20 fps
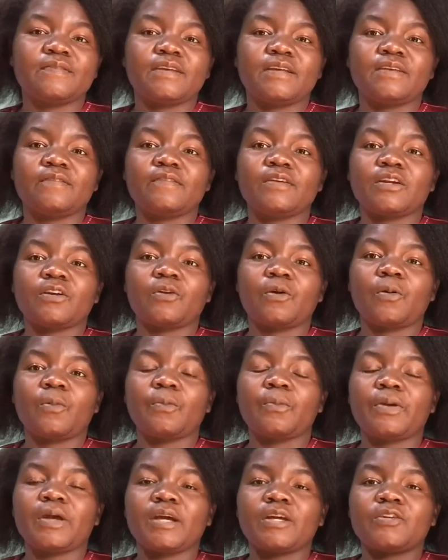even
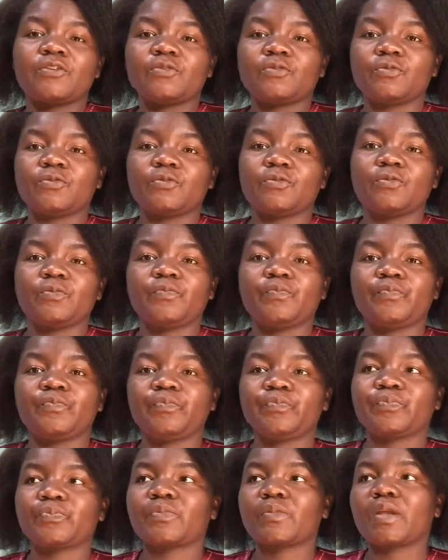compared to
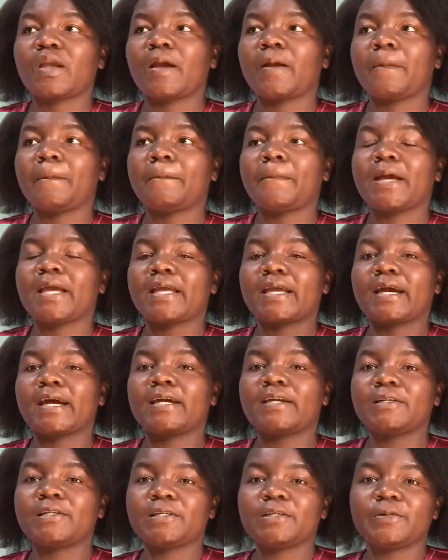my
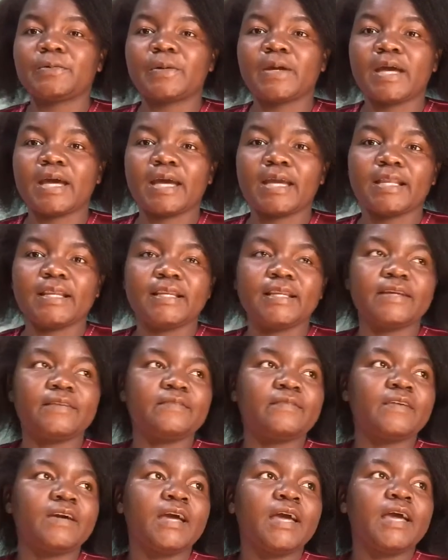country where I live.